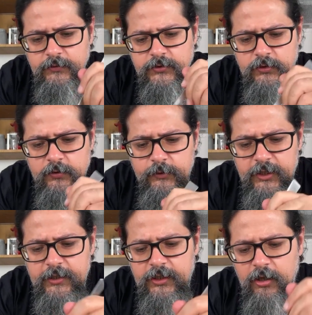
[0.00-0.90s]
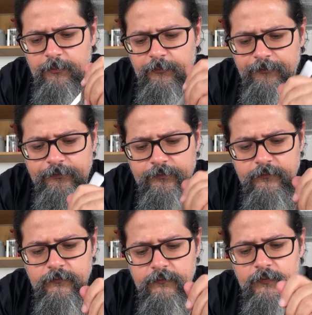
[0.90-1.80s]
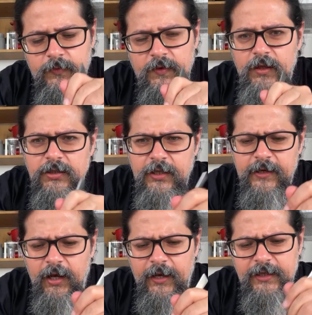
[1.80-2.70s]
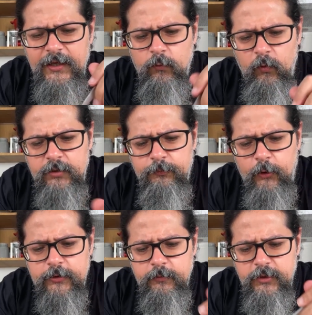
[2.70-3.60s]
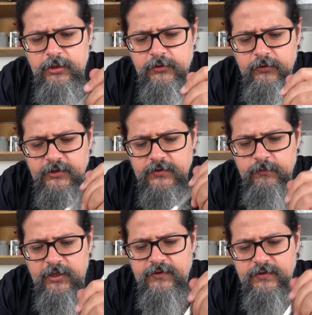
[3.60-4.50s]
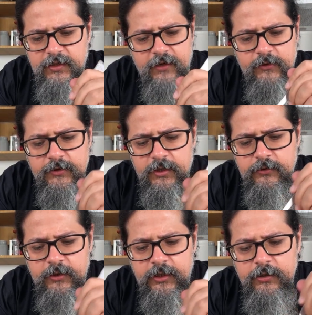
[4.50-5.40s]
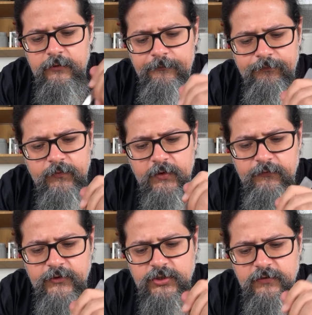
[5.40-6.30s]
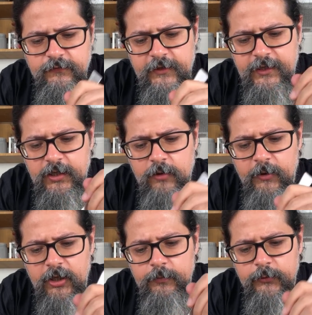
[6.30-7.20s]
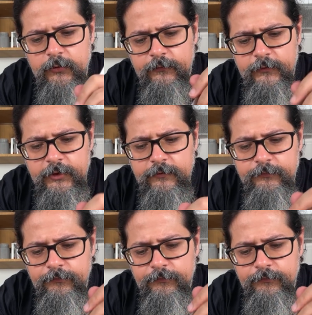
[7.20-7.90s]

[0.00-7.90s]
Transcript: just gonna break it up. Like I like one pot meal, so I just mix everything together. The fish is flaking apart beautifully.